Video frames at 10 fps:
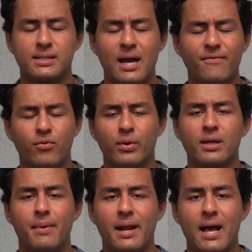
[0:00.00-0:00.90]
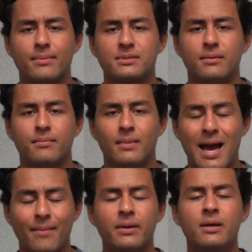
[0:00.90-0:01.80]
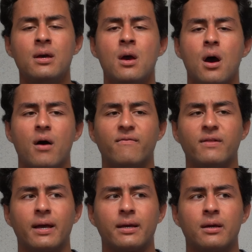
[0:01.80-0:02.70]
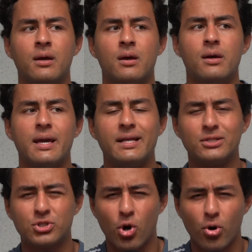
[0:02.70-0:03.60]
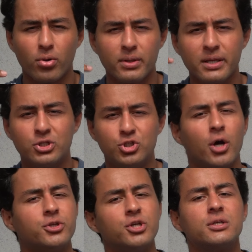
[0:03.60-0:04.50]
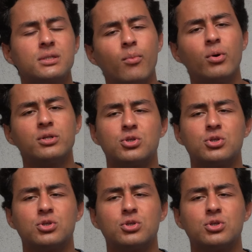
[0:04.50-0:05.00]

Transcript: Like I have a really bad habit habit of like internally judging someone.